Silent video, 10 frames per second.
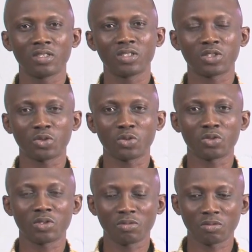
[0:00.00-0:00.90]
So
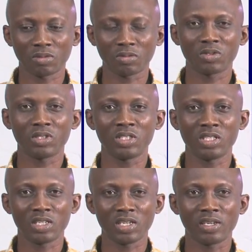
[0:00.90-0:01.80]

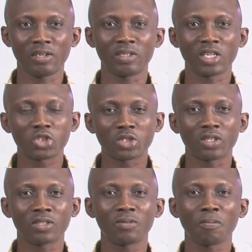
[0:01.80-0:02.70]
in a
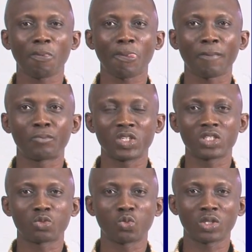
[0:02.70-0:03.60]
nutshell, this
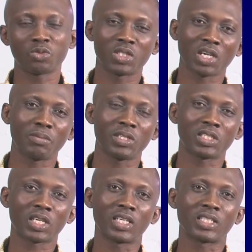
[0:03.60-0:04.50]
is what we shall be
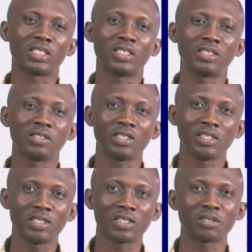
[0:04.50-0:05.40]
discussing
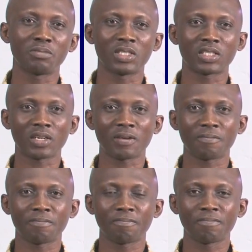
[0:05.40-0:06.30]
in the semester.
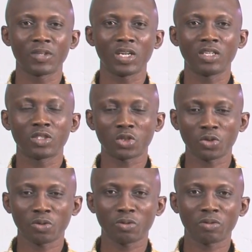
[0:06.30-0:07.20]

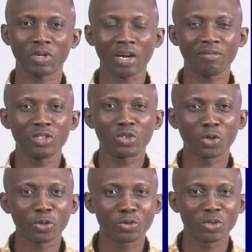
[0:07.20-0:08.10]
So having
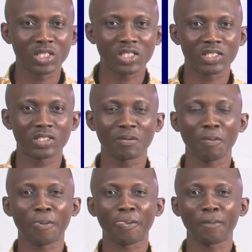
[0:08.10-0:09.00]
told you this,
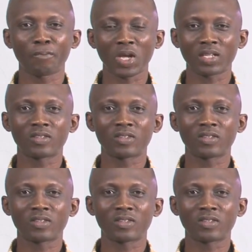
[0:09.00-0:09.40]
I